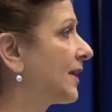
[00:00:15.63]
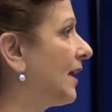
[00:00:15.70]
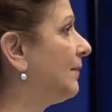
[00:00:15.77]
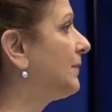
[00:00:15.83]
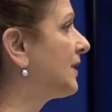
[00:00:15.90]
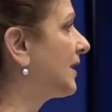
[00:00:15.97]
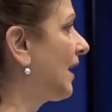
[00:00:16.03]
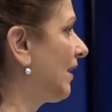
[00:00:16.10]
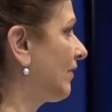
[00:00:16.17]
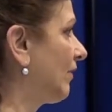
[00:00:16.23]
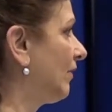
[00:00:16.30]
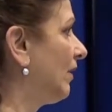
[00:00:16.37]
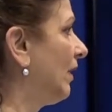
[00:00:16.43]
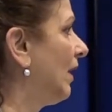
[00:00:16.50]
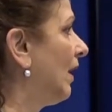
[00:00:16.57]
came
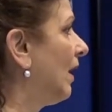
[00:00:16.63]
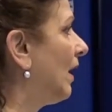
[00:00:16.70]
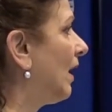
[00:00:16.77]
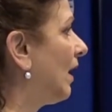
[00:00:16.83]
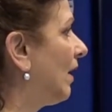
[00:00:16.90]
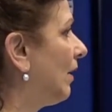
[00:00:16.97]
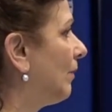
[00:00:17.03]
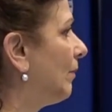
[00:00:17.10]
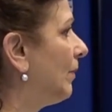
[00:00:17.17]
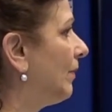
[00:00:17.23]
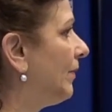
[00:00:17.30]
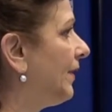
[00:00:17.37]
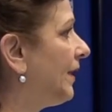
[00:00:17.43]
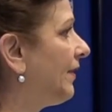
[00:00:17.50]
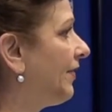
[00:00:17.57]
together, uh,
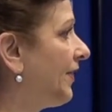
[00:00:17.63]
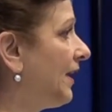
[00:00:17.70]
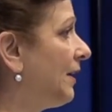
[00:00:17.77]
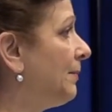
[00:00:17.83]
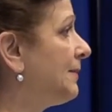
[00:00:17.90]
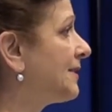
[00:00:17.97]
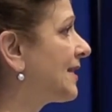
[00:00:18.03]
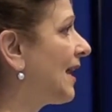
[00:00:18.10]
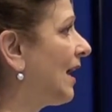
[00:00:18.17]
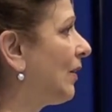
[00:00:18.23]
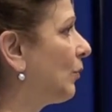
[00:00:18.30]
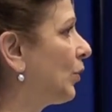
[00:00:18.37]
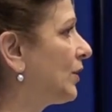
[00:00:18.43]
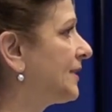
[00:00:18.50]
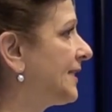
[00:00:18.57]
the themes that were